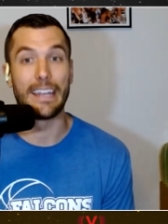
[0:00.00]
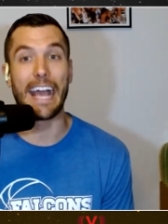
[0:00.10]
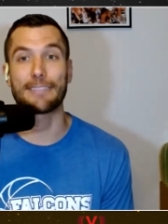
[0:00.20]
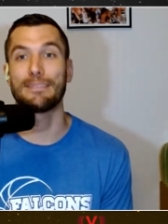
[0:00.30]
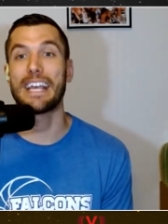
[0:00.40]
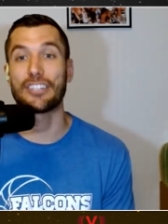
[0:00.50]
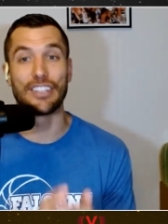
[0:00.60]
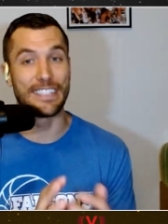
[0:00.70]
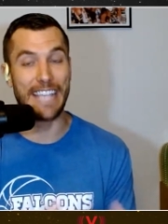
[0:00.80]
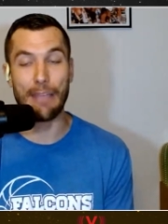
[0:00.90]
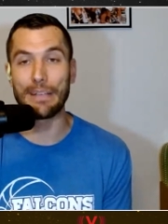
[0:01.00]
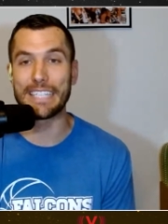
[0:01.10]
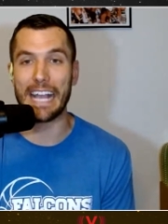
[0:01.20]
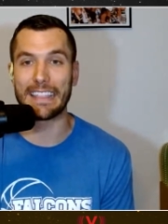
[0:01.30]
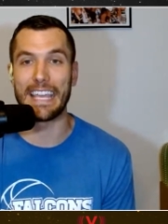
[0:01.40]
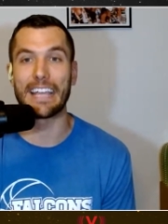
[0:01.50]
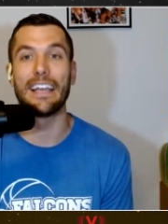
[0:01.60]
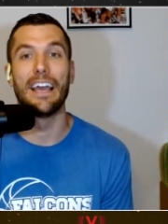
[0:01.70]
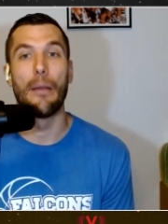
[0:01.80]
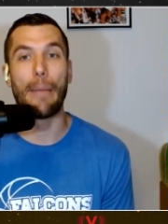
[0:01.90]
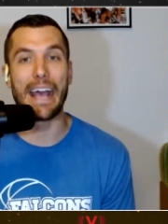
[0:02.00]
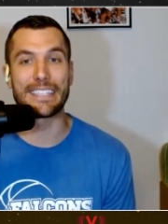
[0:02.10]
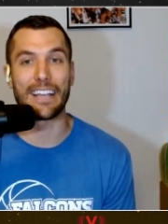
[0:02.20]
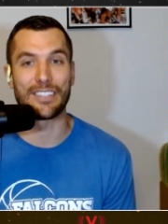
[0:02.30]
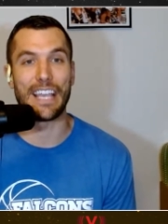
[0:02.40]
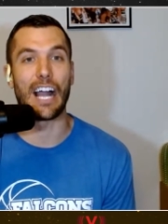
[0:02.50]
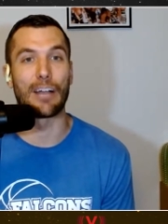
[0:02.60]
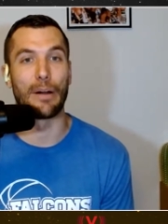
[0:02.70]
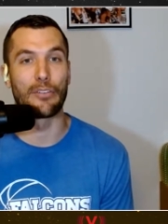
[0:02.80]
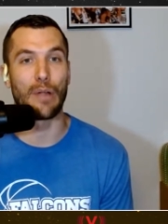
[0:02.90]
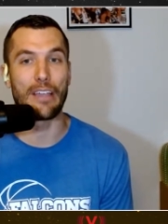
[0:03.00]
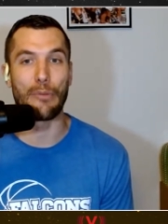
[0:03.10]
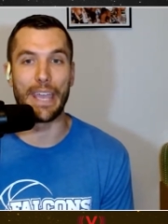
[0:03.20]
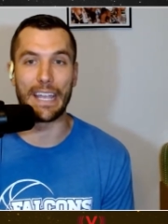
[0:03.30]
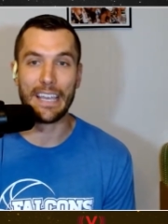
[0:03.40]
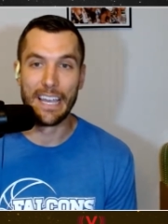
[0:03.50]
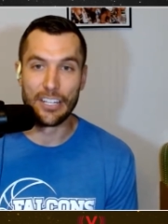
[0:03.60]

Next possession, same exact thing. Pascal Siakam on the right wing